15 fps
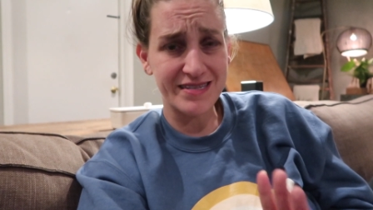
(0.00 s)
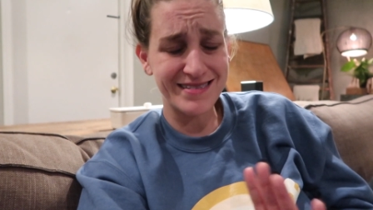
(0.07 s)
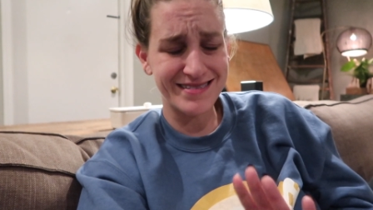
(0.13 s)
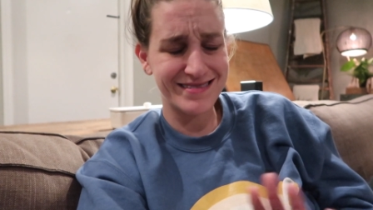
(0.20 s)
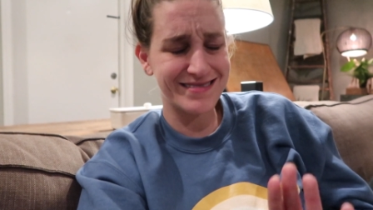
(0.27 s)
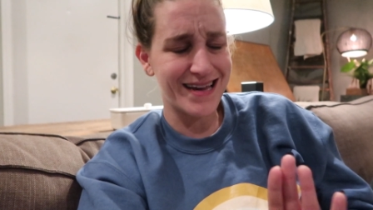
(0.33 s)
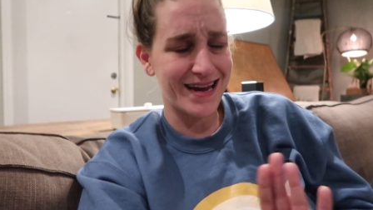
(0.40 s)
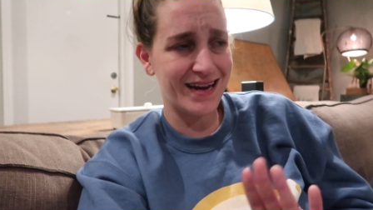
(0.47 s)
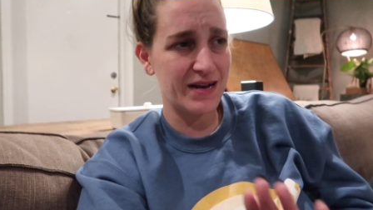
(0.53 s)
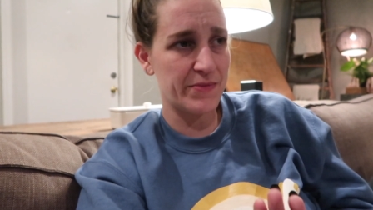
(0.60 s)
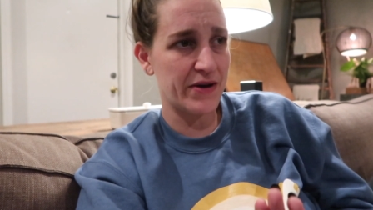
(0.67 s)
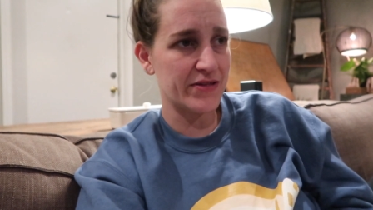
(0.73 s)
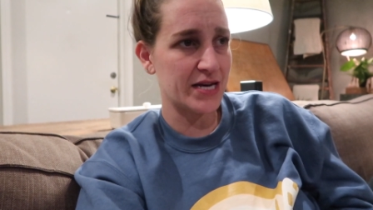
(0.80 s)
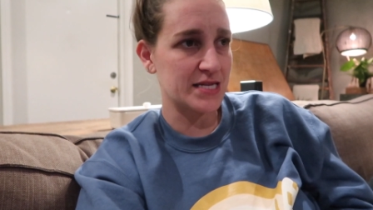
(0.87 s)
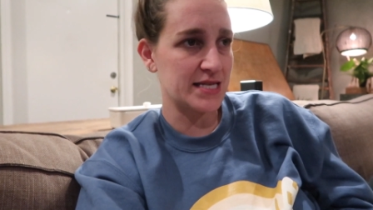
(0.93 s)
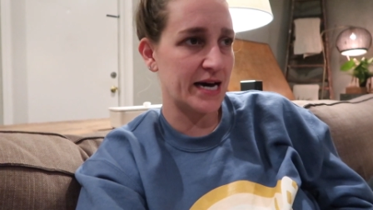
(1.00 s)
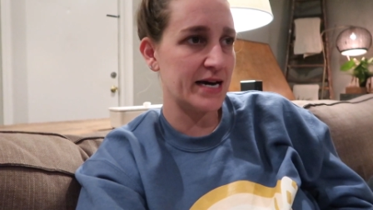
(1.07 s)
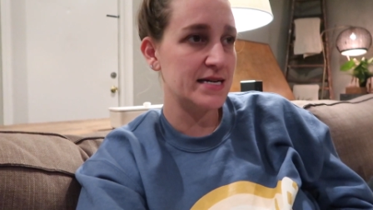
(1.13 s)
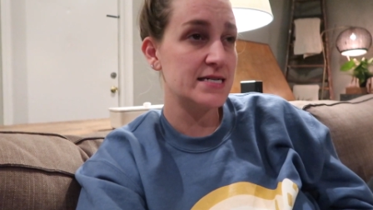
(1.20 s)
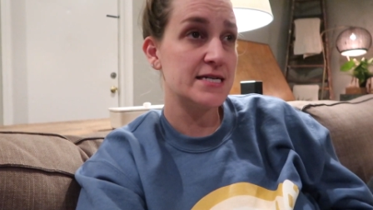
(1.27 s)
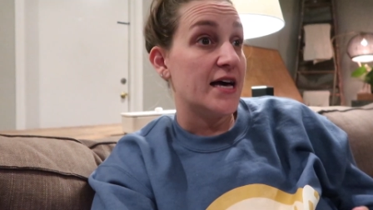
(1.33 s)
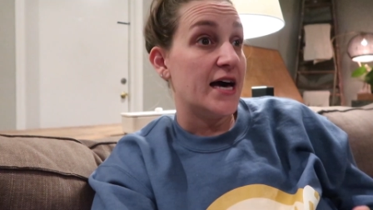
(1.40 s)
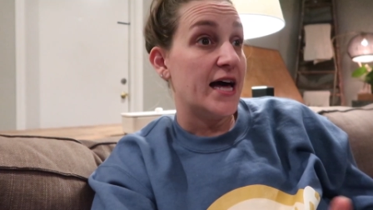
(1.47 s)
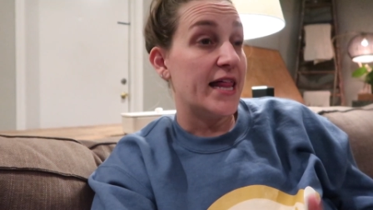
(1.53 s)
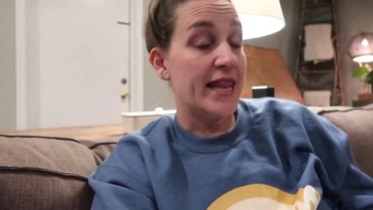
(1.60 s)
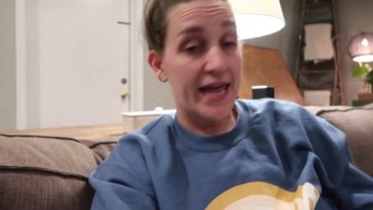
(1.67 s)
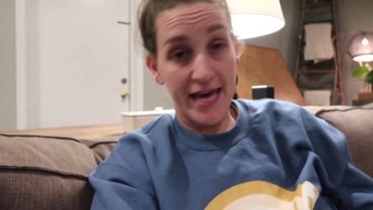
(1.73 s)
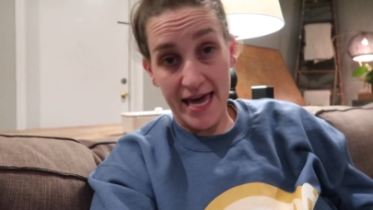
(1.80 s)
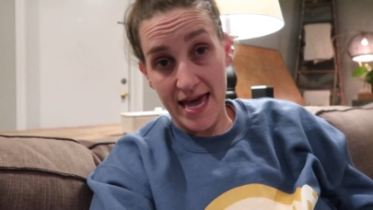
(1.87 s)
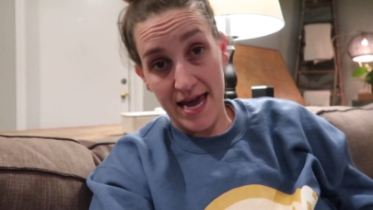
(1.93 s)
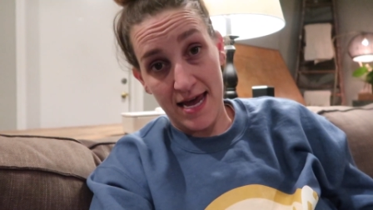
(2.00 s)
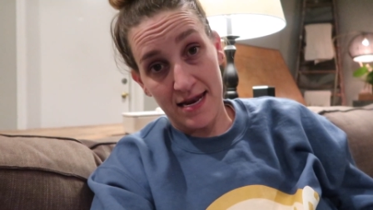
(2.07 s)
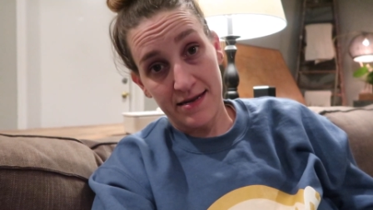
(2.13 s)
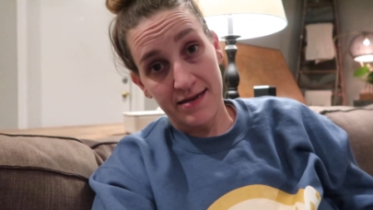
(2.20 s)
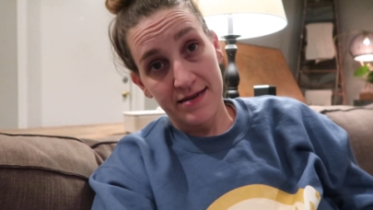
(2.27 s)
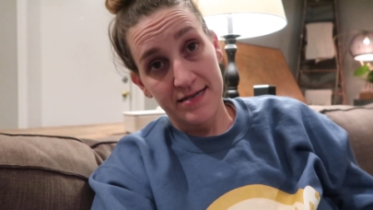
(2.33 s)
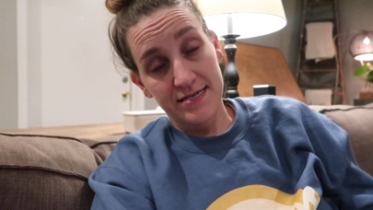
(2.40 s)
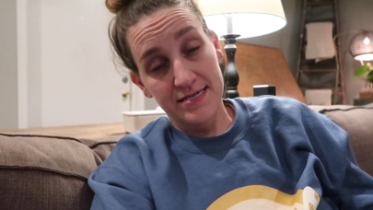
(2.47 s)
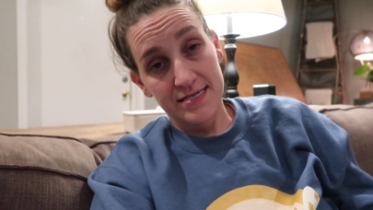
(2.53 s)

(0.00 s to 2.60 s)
insane amount like that. And then